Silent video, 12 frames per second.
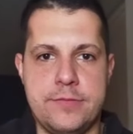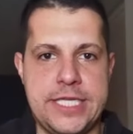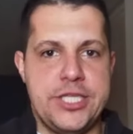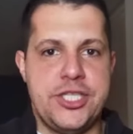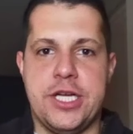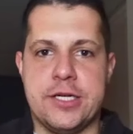
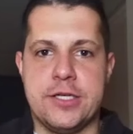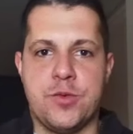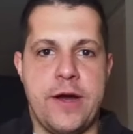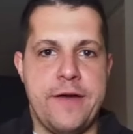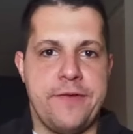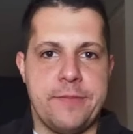Did cheat on his
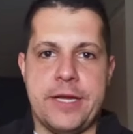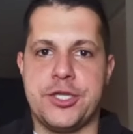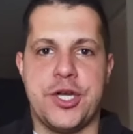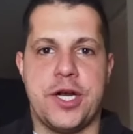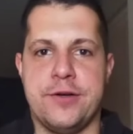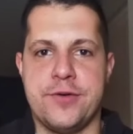wife? I'm not
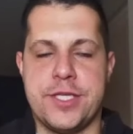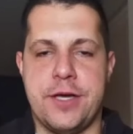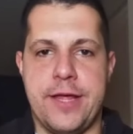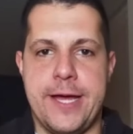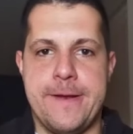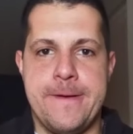trying to
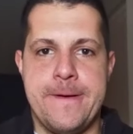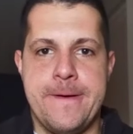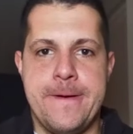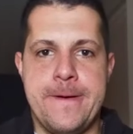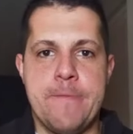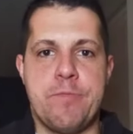undersell that.
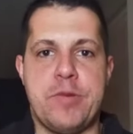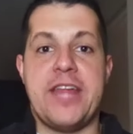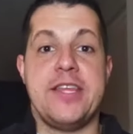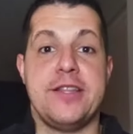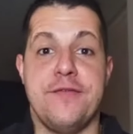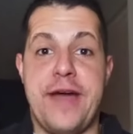But I
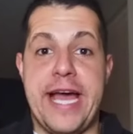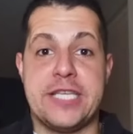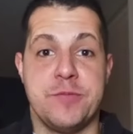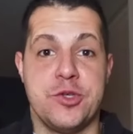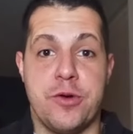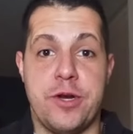think the
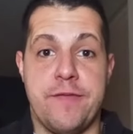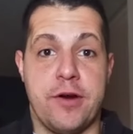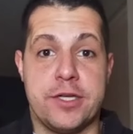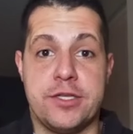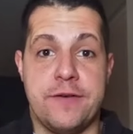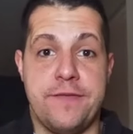vast majority of
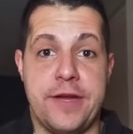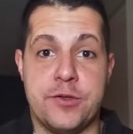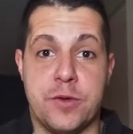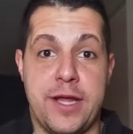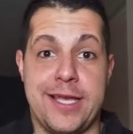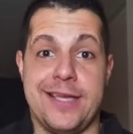Arkansas fans
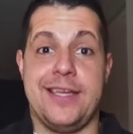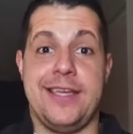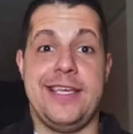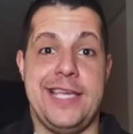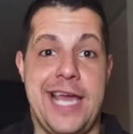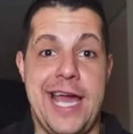were like,
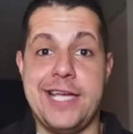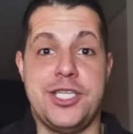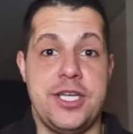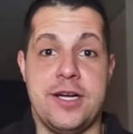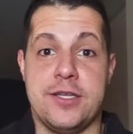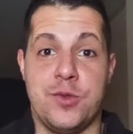yeah, he
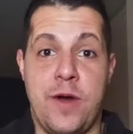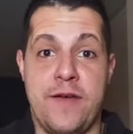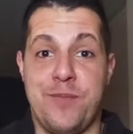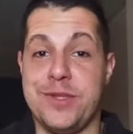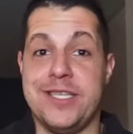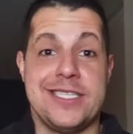cheated on his
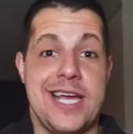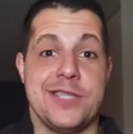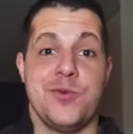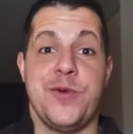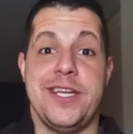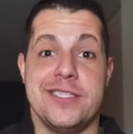wife, but this
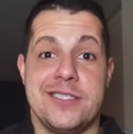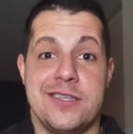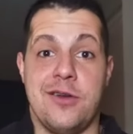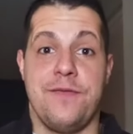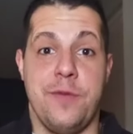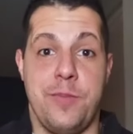guy's winning a
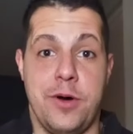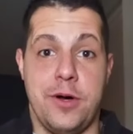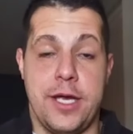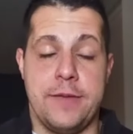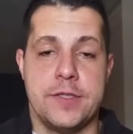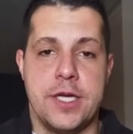ton of football
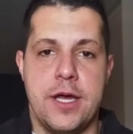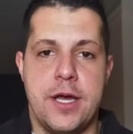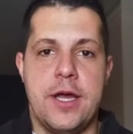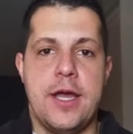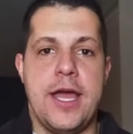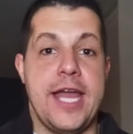games.
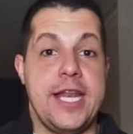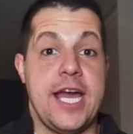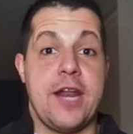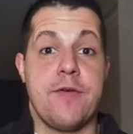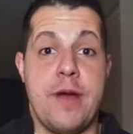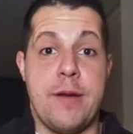And you
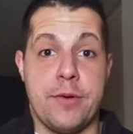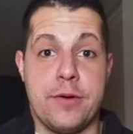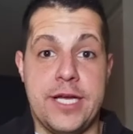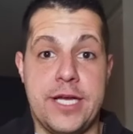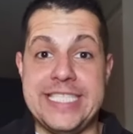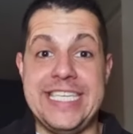got to remember,
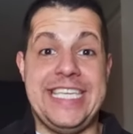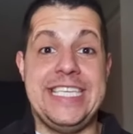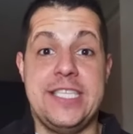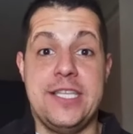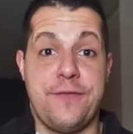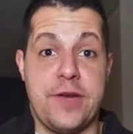it's
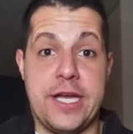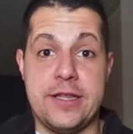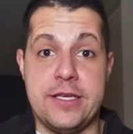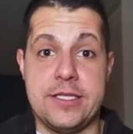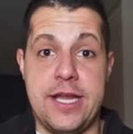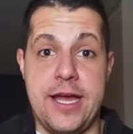easy to
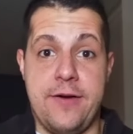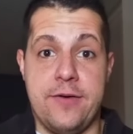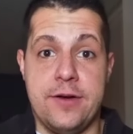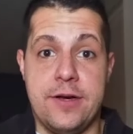forget this now.